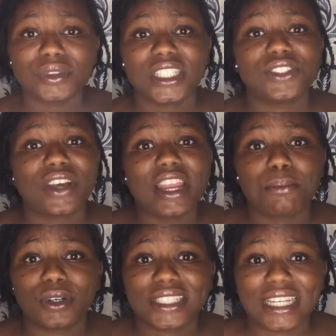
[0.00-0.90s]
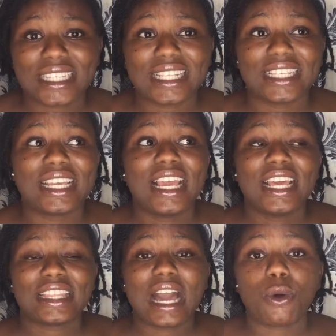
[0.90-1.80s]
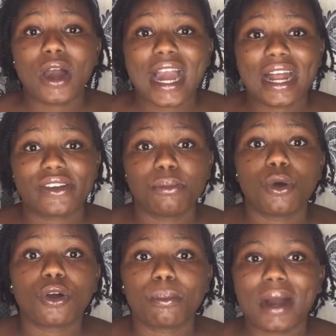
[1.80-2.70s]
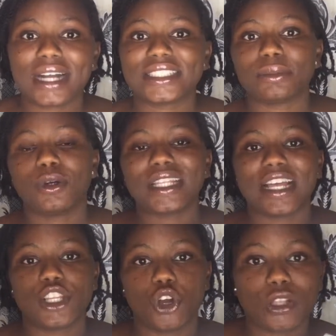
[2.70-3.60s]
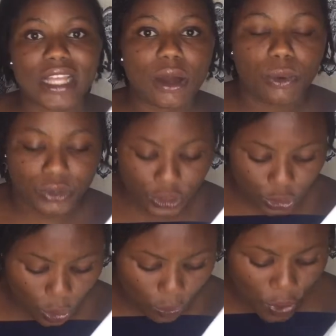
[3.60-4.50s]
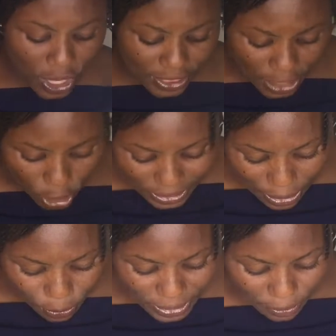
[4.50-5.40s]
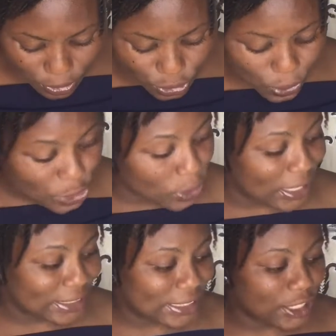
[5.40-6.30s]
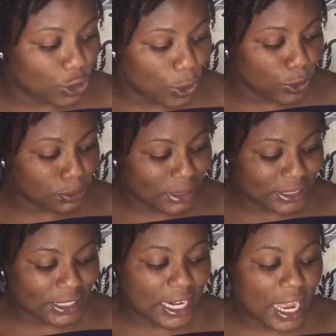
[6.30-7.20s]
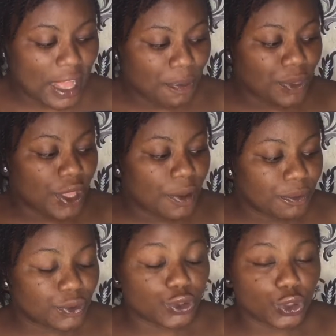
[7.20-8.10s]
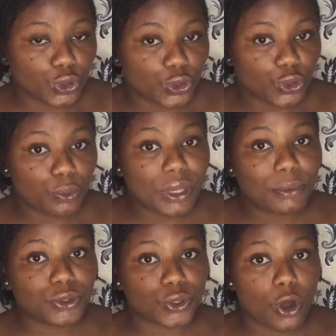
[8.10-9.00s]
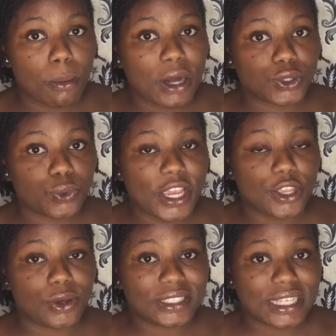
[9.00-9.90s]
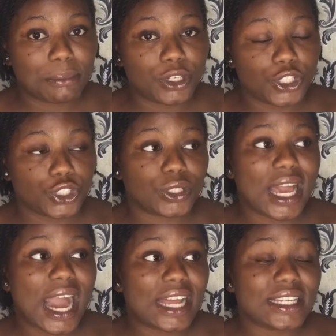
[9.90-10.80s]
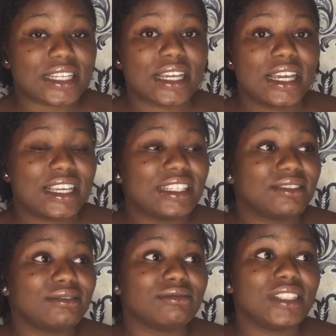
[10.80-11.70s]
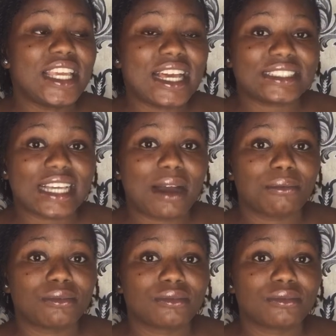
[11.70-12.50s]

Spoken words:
is very important. I think that one carry more marks more than the other one. So the other one, when you understand your course material, you'll be able to come out well in your examination. And e-exam